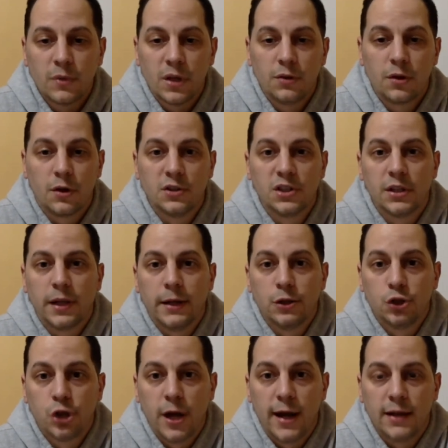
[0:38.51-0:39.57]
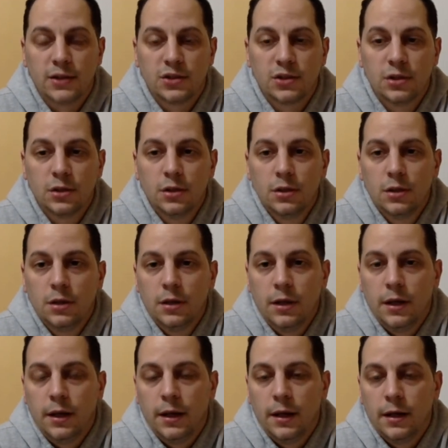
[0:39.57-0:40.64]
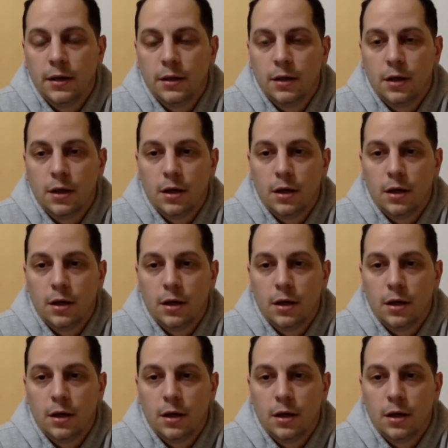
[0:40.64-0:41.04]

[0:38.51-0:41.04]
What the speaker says: Thursday night chats. And